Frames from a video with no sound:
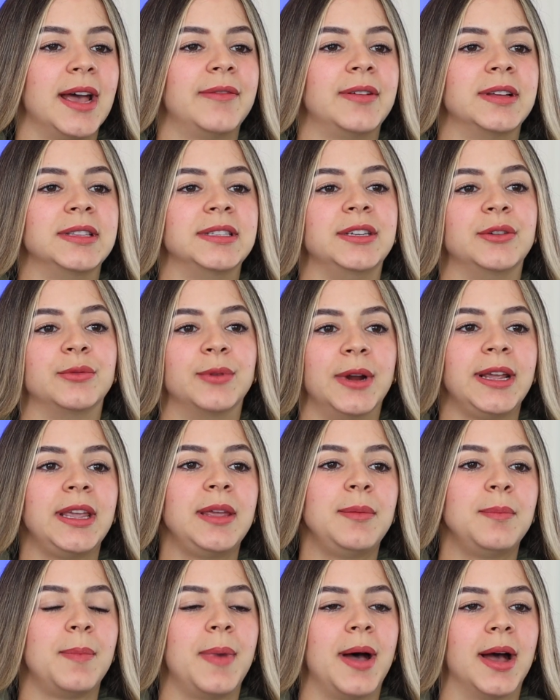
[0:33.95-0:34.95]
have a direct
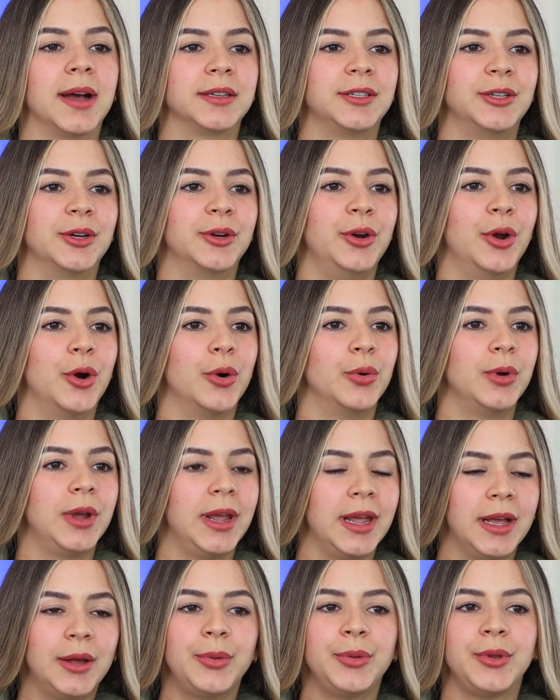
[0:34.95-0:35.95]
impact on how
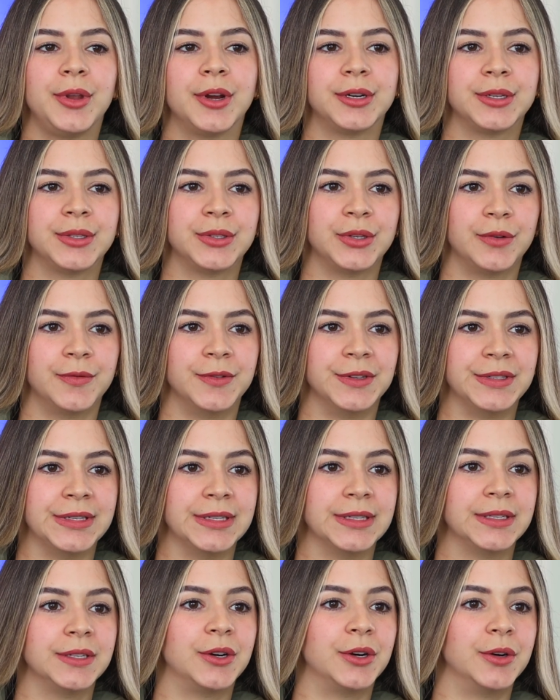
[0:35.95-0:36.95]
healthcare
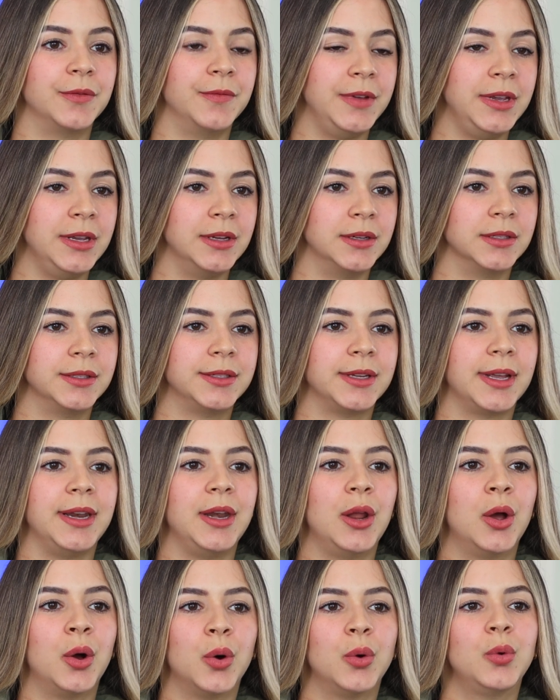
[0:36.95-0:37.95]
services are billed
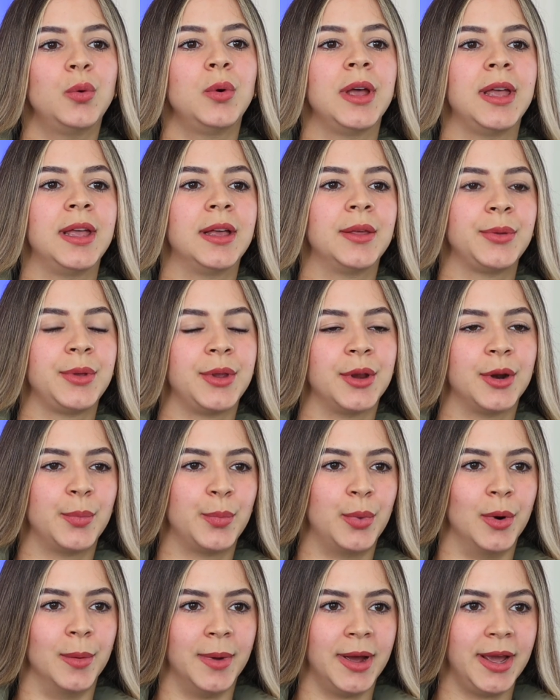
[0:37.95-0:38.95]
and how healthcare
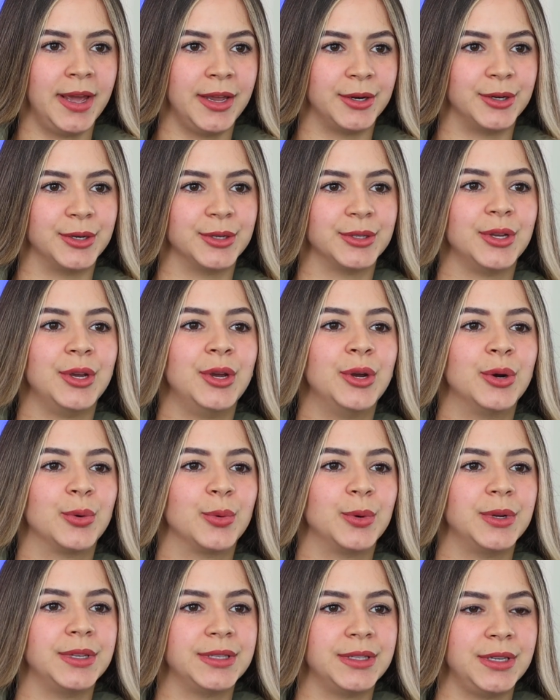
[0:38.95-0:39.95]
providers
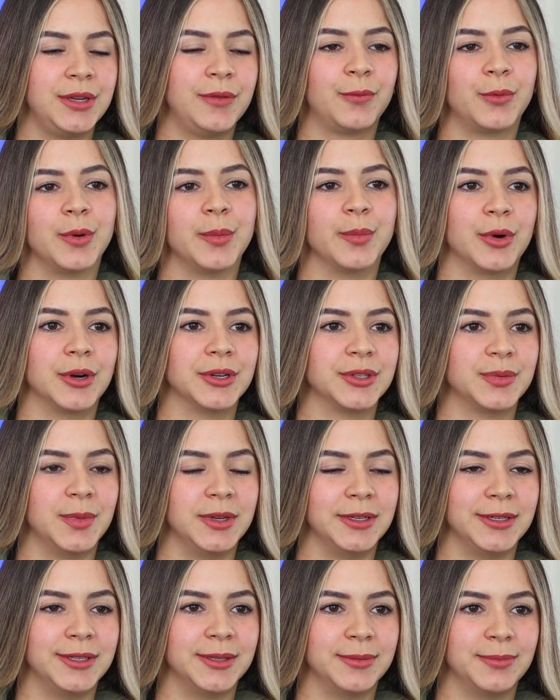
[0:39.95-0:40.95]
receive
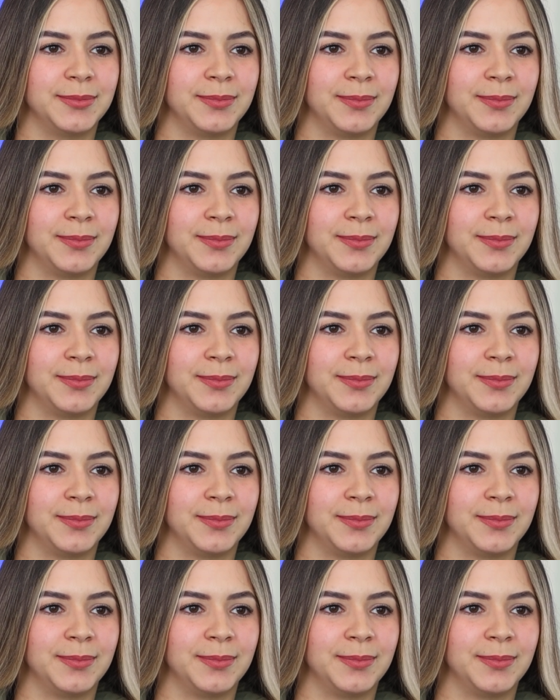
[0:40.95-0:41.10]
reimbursement.